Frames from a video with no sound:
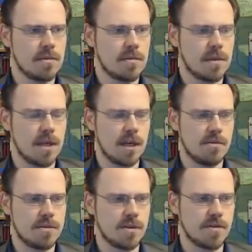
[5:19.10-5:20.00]
Okay,
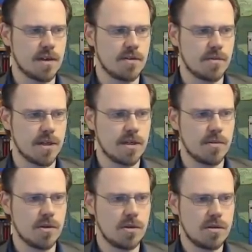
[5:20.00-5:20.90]
so far so
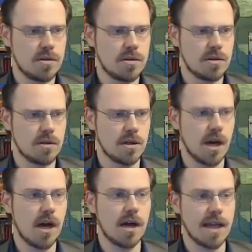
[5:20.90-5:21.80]
predictable.
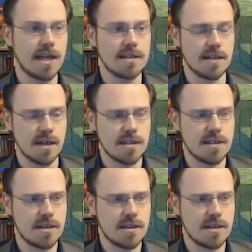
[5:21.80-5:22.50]
Ah, oh, that sucks.